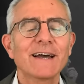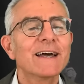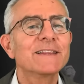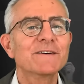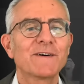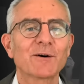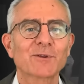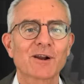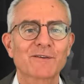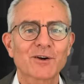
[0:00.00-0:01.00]
and the
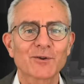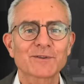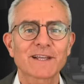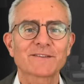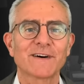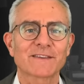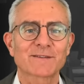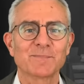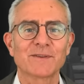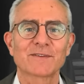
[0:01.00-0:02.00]
founder of Conti
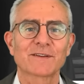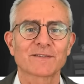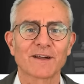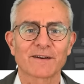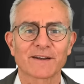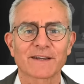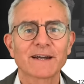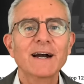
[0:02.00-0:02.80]
Advanced Business Learning,